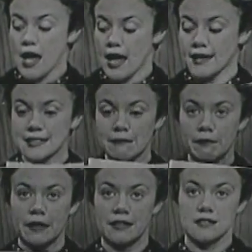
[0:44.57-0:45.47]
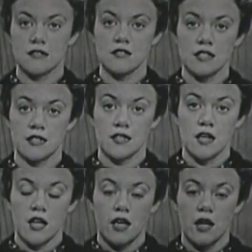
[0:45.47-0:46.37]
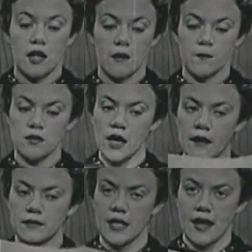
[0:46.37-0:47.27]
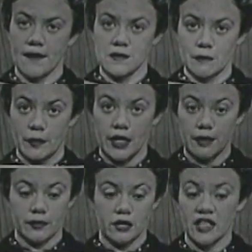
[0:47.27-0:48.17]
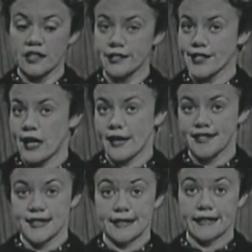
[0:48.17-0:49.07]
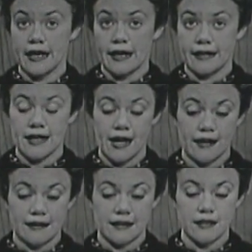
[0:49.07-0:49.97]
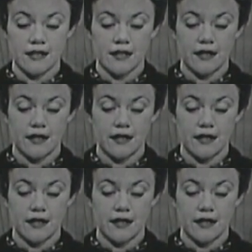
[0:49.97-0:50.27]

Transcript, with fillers: and some pencils, and if you happen to have some paper, any size, any kind, handy,